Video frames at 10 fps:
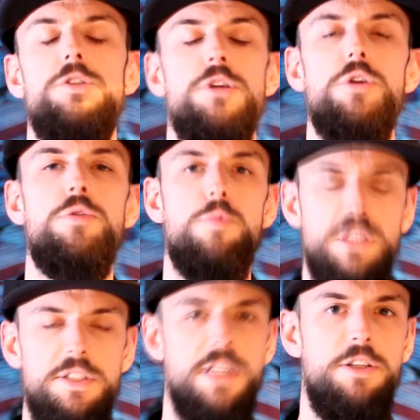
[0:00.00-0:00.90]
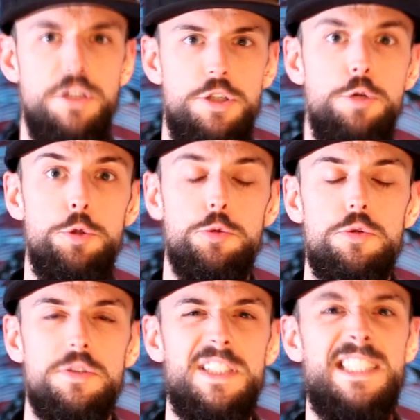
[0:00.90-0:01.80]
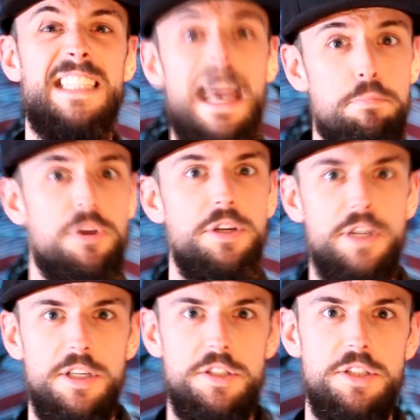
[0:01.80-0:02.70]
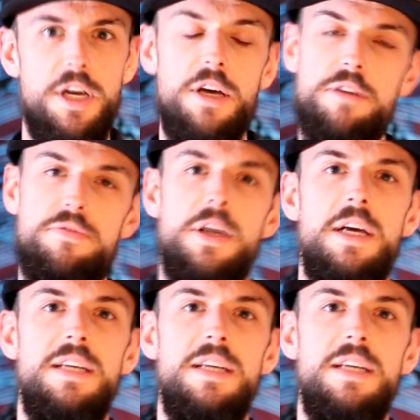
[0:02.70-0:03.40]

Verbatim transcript: So we see the usual separateness of